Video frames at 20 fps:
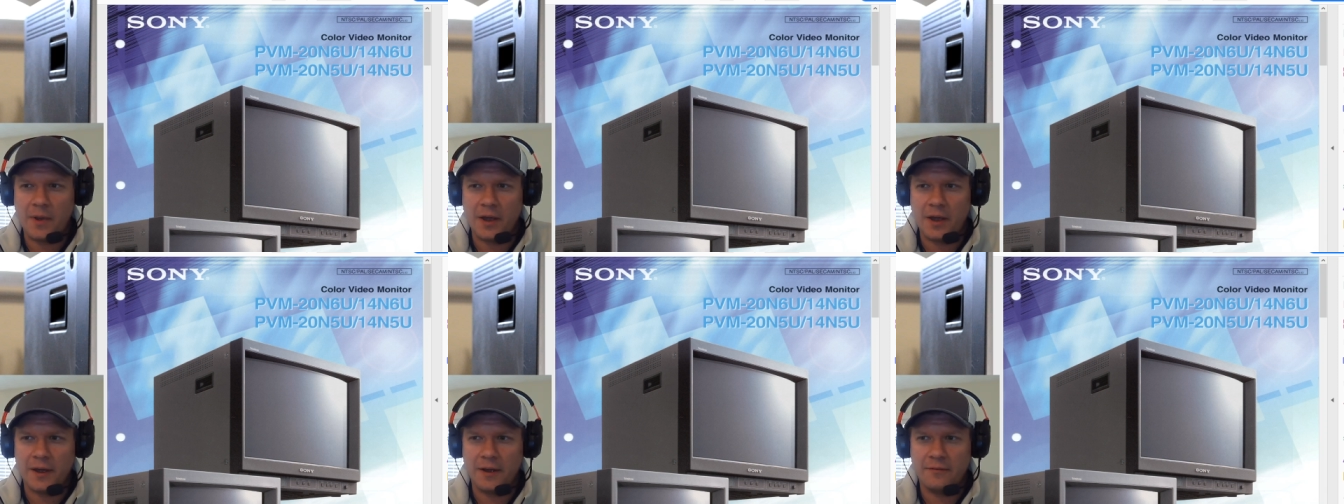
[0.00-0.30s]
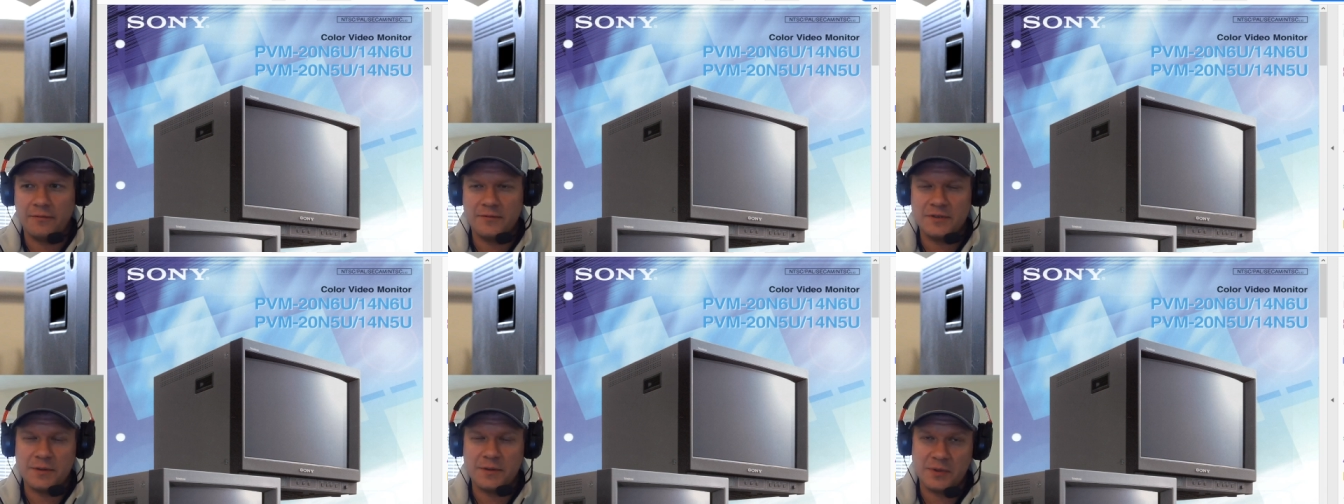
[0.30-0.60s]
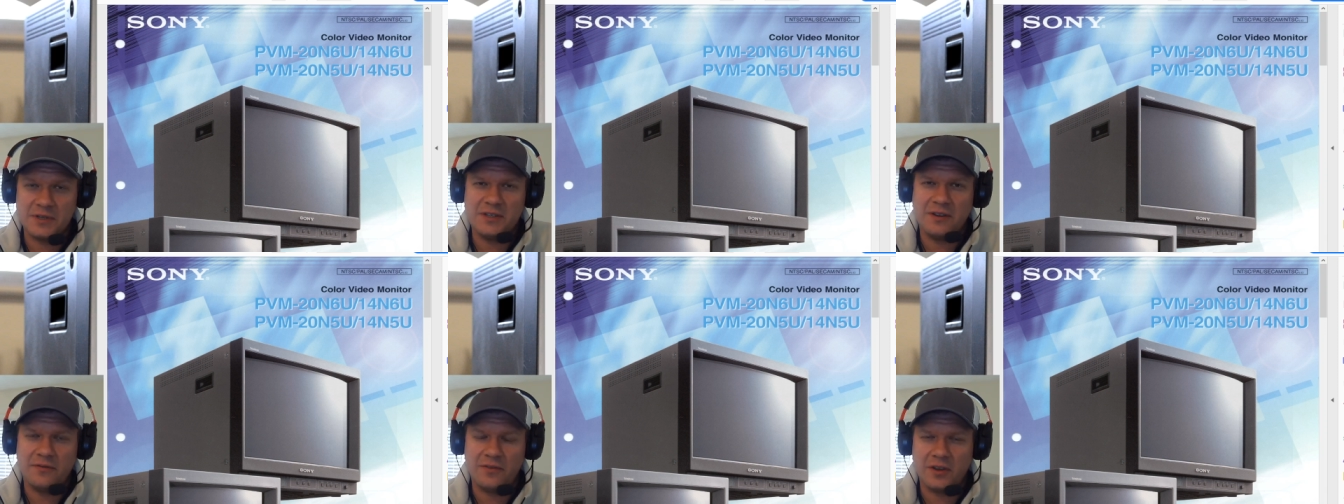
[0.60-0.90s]
Uh,
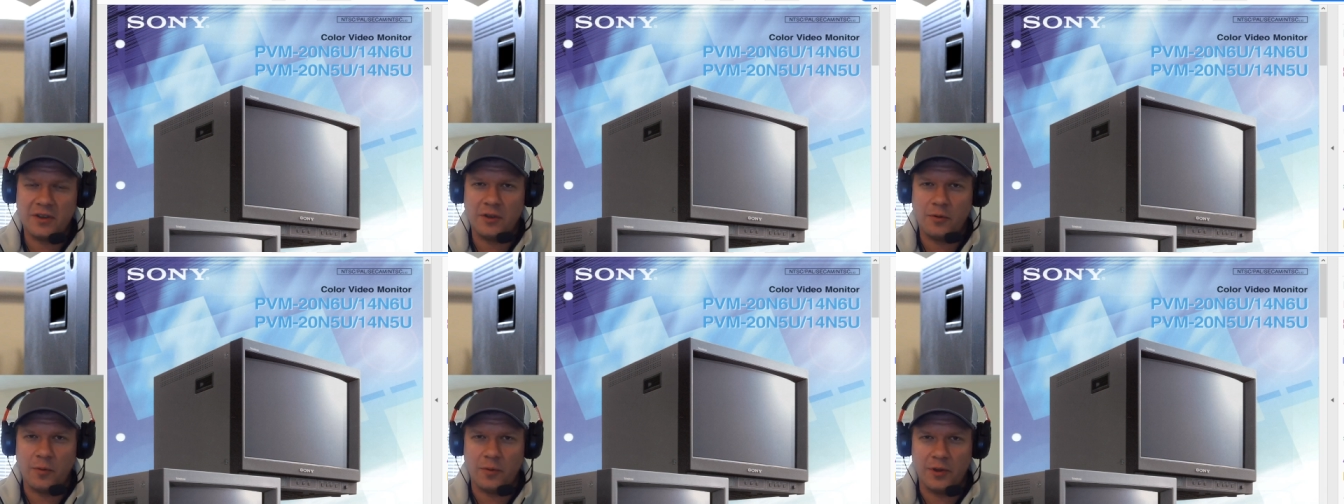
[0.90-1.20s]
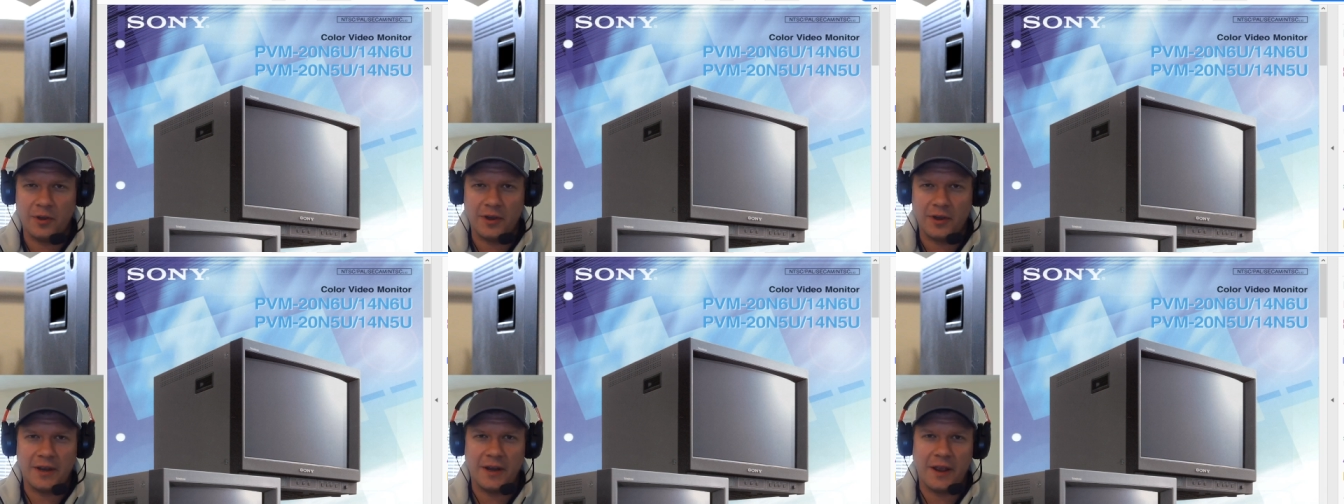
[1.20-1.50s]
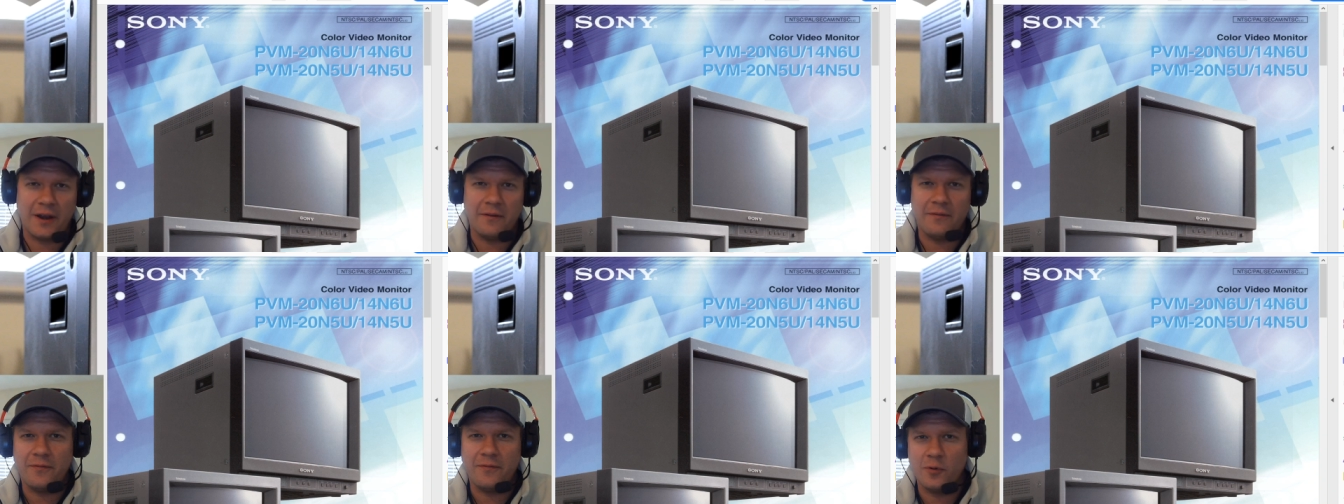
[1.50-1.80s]
specifically, we're looking
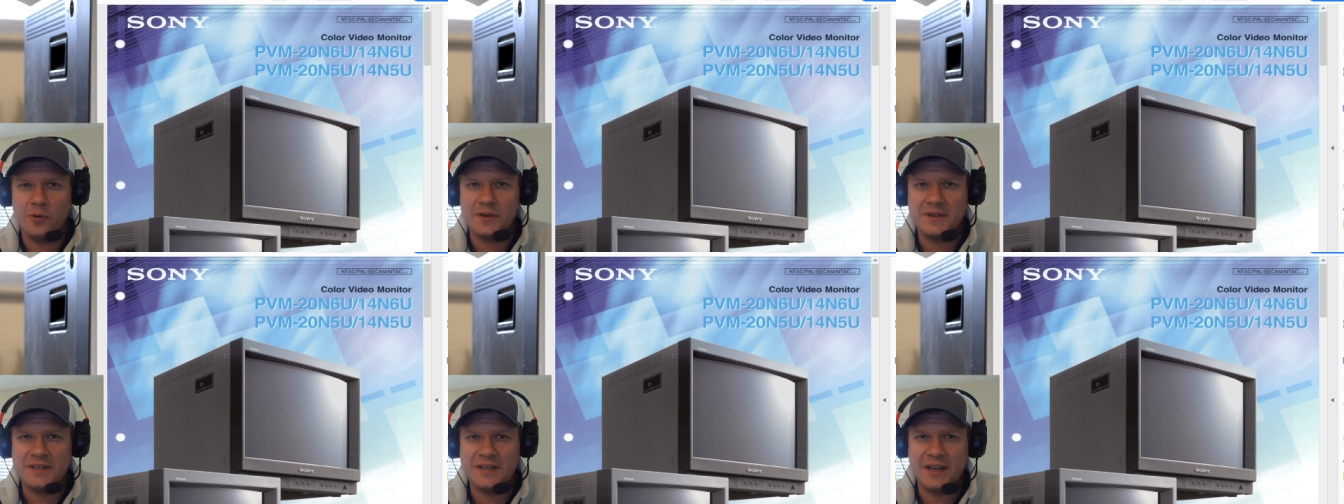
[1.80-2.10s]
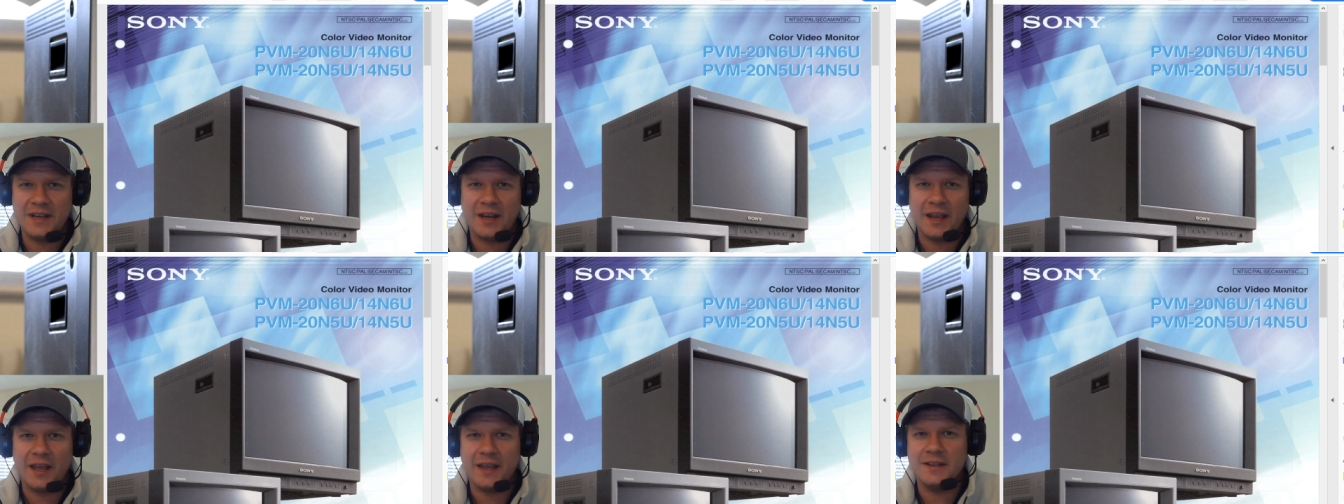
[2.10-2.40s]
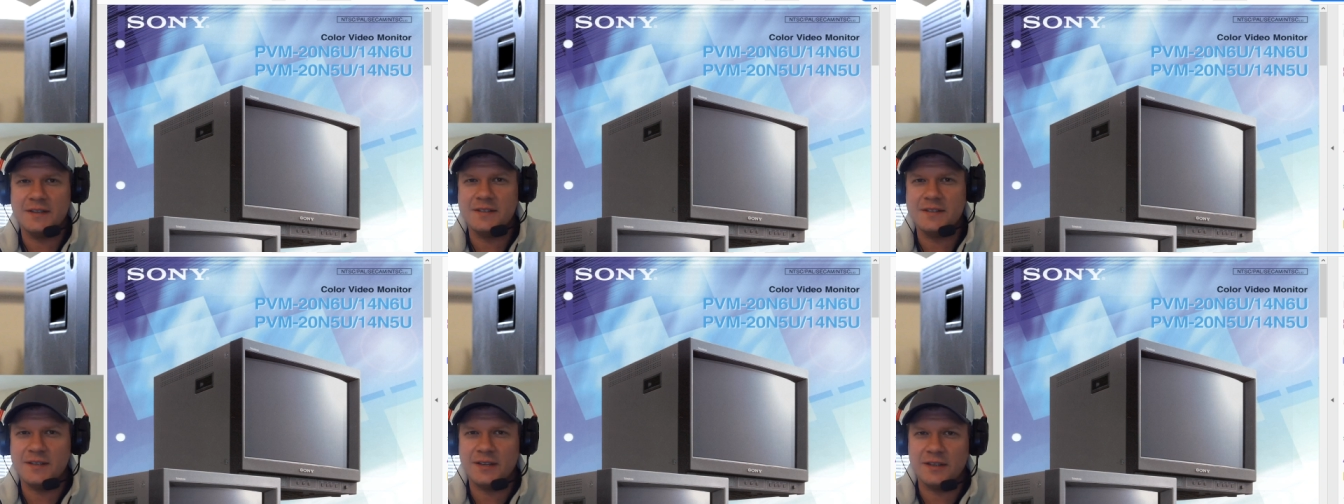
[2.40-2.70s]
at a
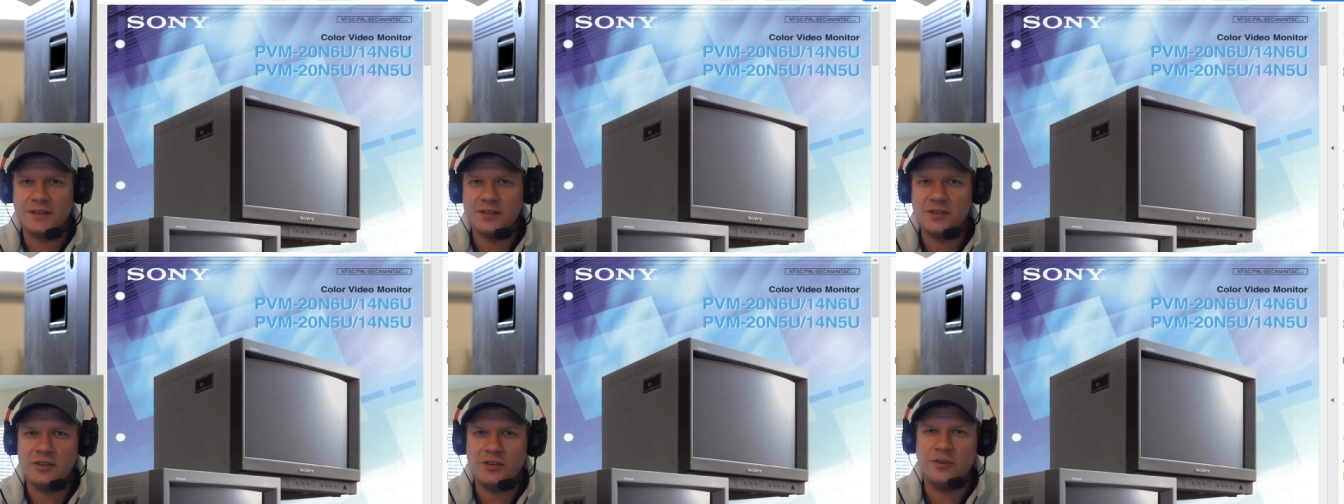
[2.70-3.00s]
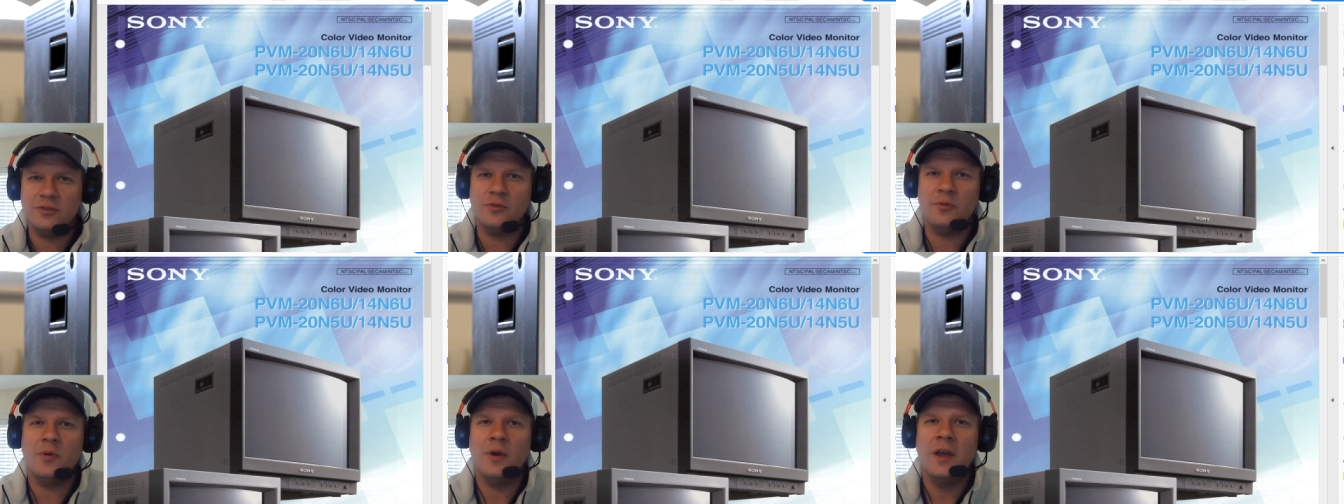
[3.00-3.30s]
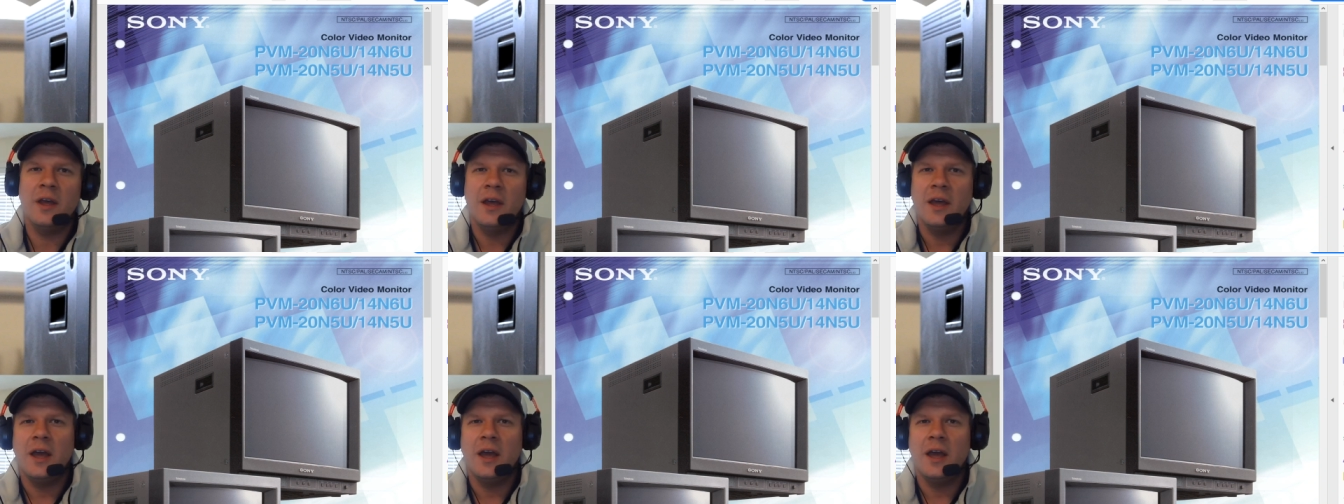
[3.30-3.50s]
14N6U,